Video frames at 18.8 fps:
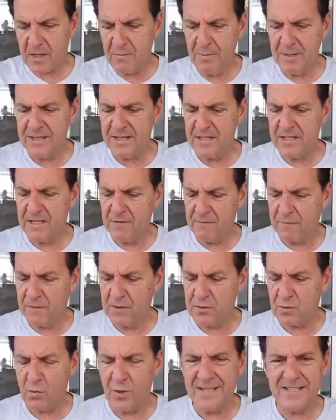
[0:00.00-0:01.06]
But the
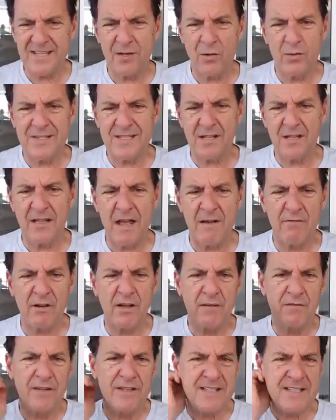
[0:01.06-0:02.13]
difference was there was a
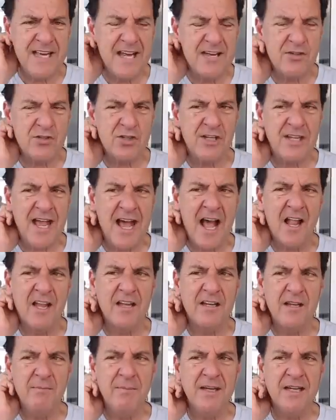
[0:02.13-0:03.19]
level of
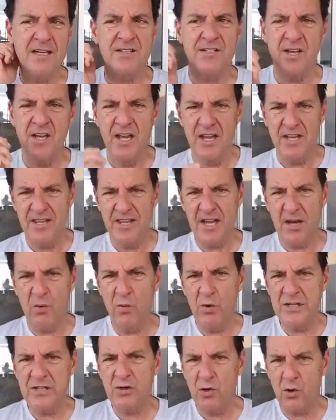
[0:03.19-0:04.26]
intentionality because there
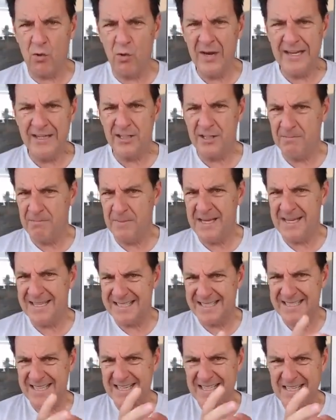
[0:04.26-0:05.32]
was going to be a
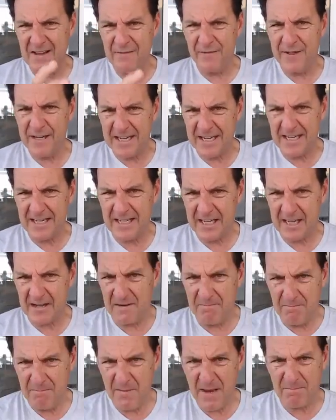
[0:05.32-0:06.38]
significant
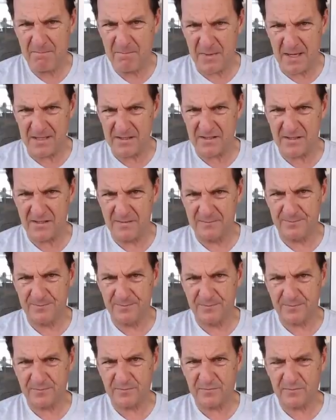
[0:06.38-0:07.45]
commitment.
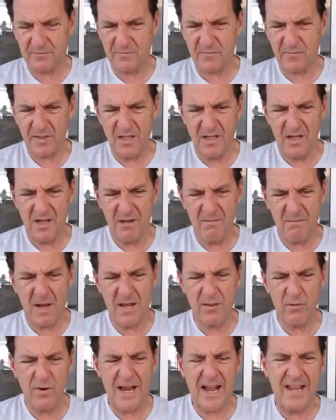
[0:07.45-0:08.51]
And
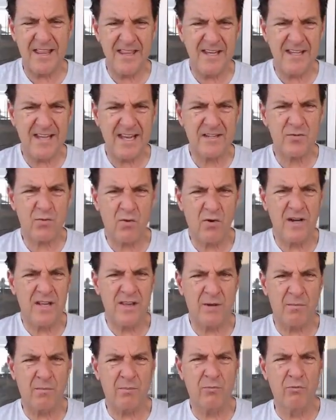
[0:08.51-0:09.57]
by the way, I think that's one
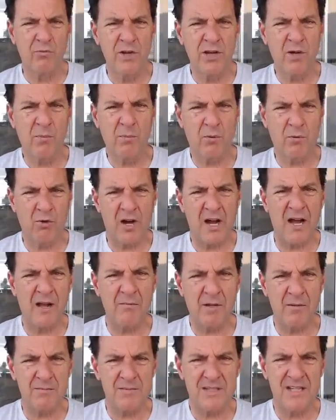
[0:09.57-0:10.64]
of the real
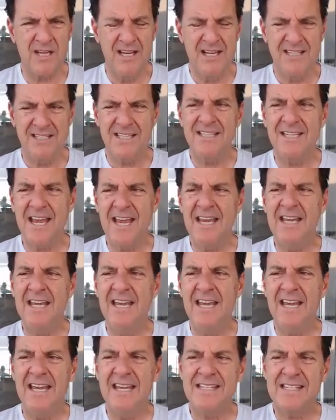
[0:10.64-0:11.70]
problems today
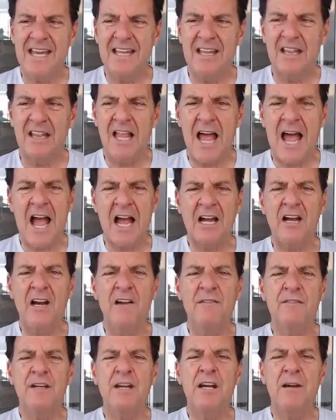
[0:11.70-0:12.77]
is a lack
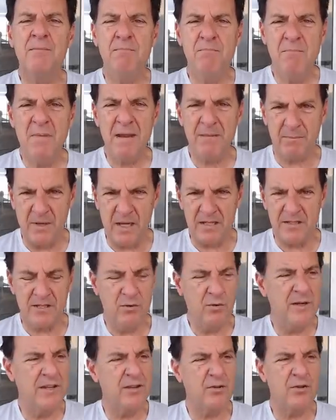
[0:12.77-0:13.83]
of commitment
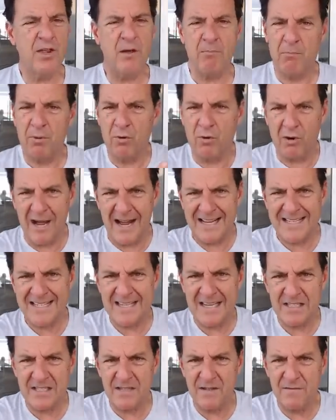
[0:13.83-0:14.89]
to either the
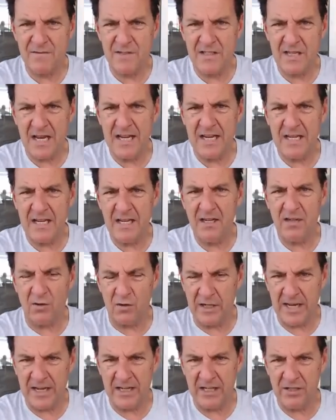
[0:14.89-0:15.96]
process of dating
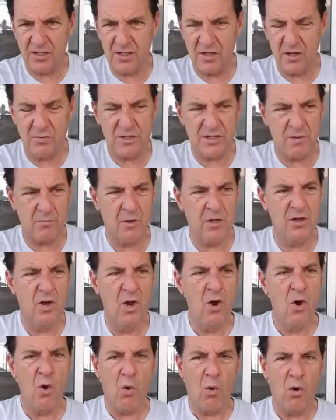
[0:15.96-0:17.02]
or getting to know someone,
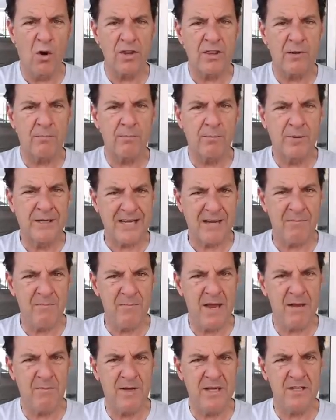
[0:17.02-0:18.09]
or the
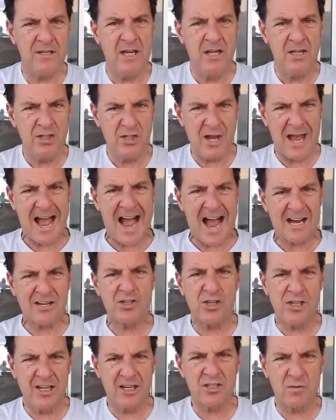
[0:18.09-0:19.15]
commitment to
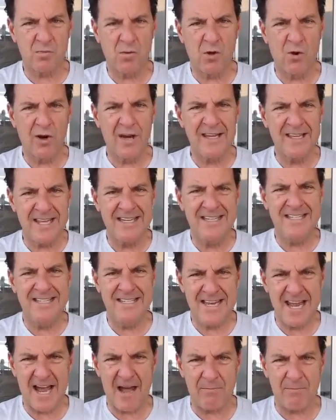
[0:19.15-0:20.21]
actually exploring the
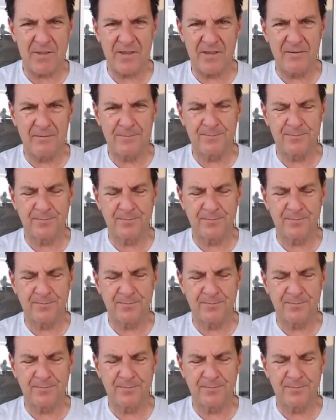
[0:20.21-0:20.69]
depth